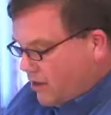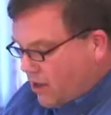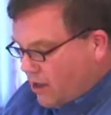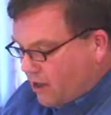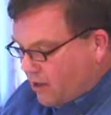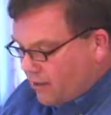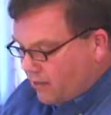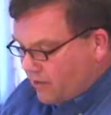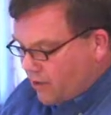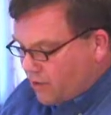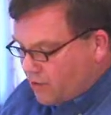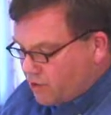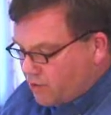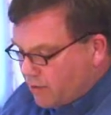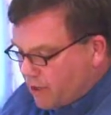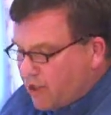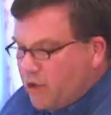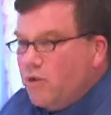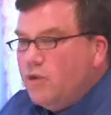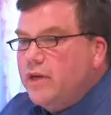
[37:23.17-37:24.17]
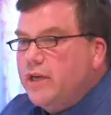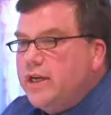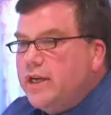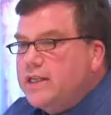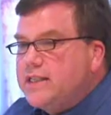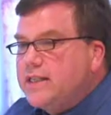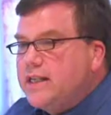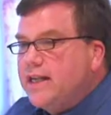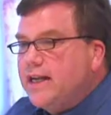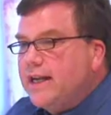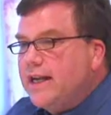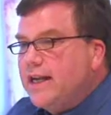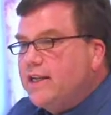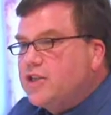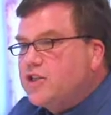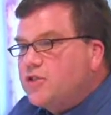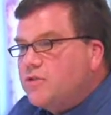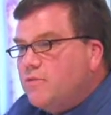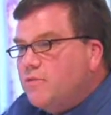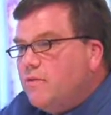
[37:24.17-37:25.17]
all of those. But who did he sin
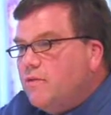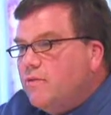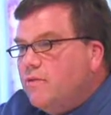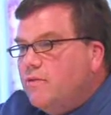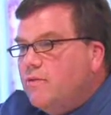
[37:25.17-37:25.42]
against